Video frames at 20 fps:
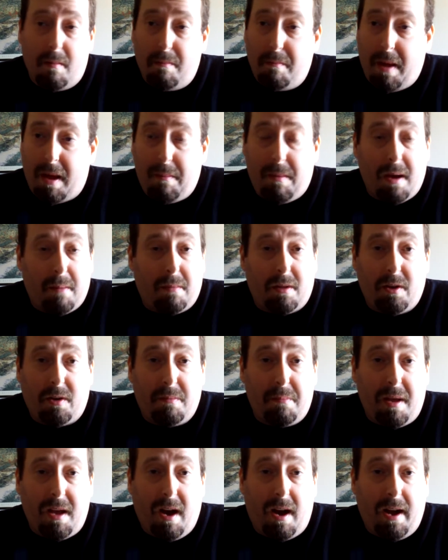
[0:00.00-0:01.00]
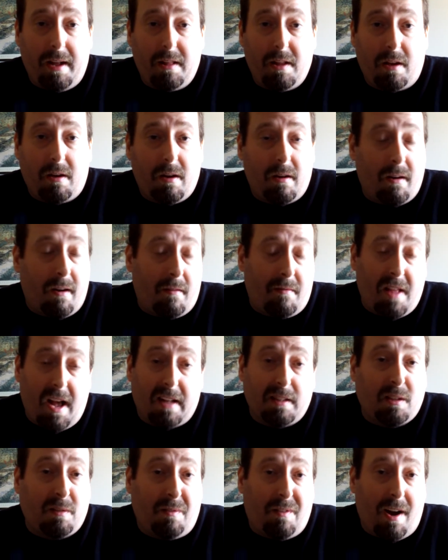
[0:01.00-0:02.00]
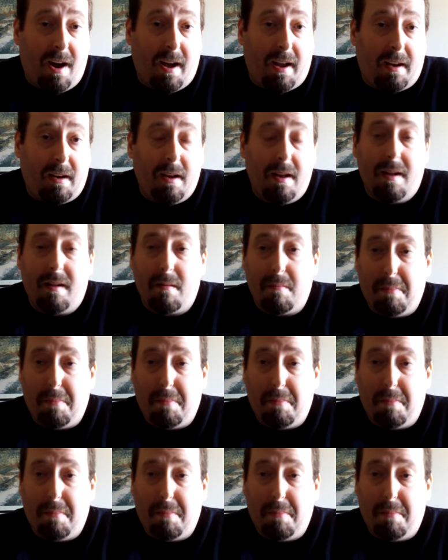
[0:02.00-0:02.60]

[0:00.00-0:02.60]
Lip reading: Maybe I'm a little behind the curve, that's fine.